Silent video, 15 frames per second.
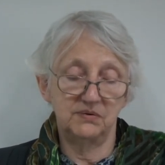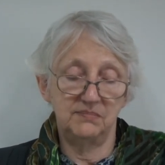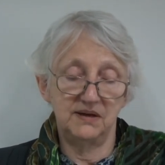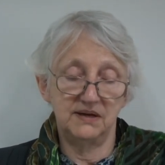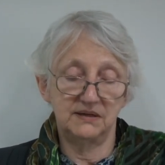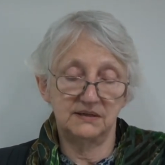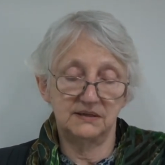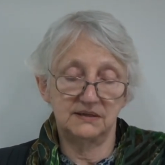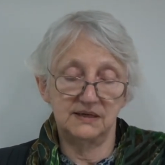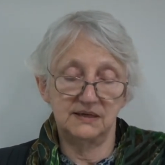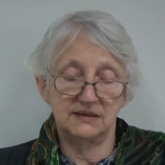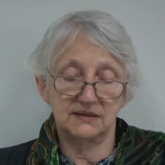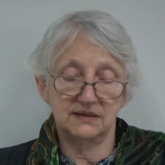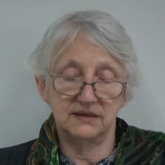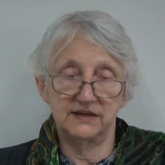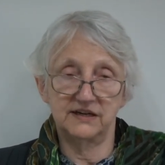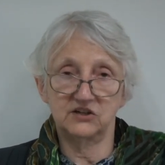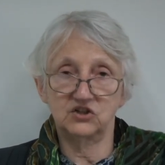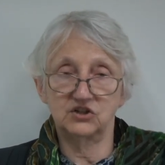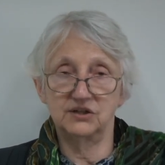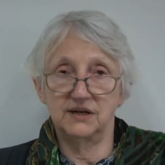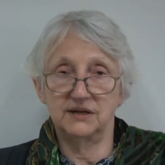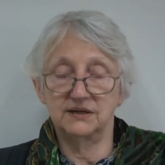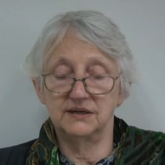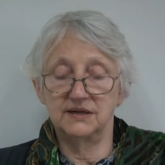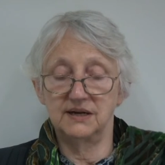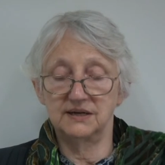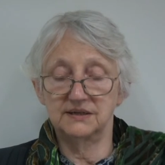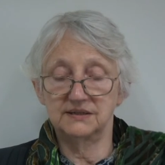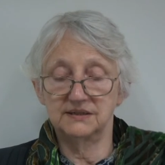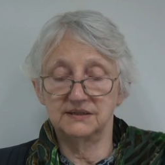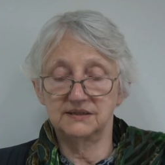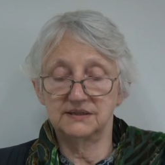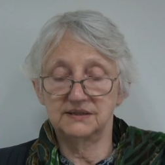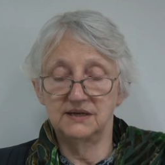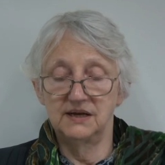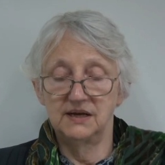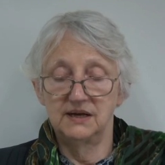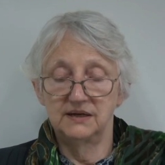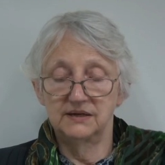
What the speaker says: be made to data collection and analysis